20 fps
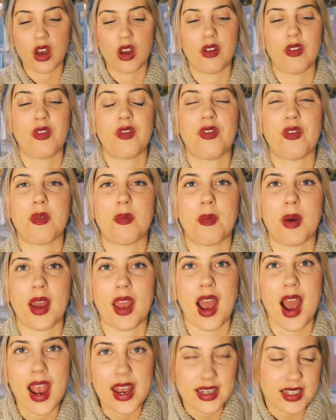of
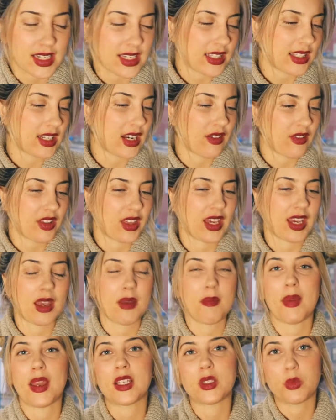my ideas and everything, it
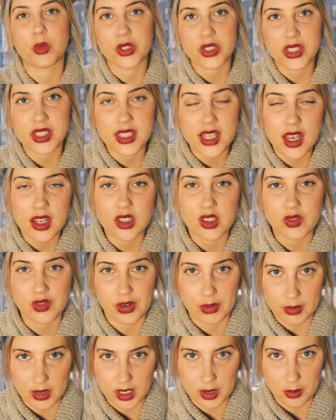makes more sense for
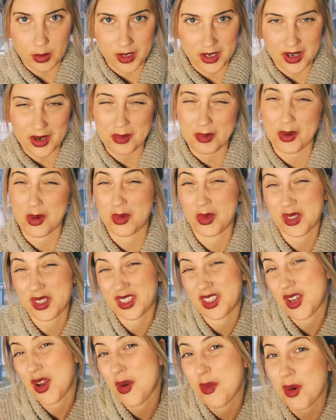me to put it here, but it was a
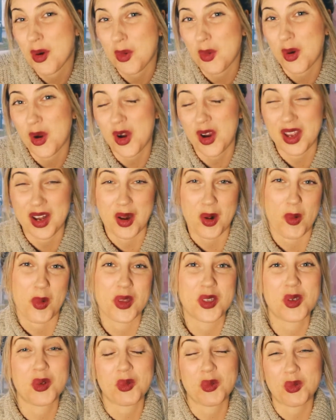lot more work and I
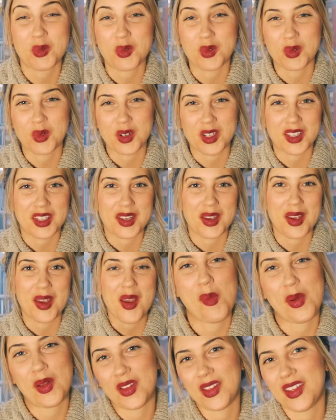wasn't really
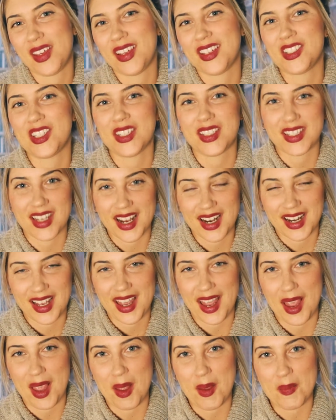willing to
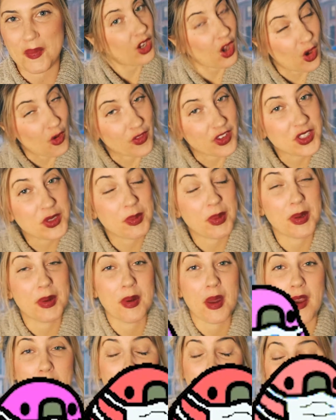dedicate. COVID's been
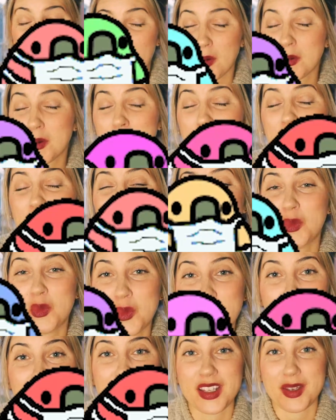probably
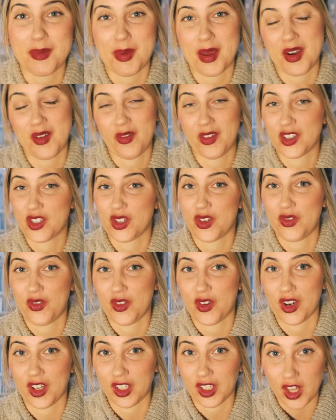really beneficial
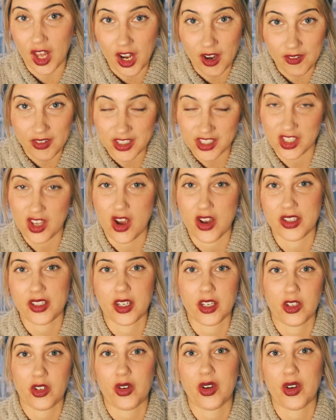for a lot of us content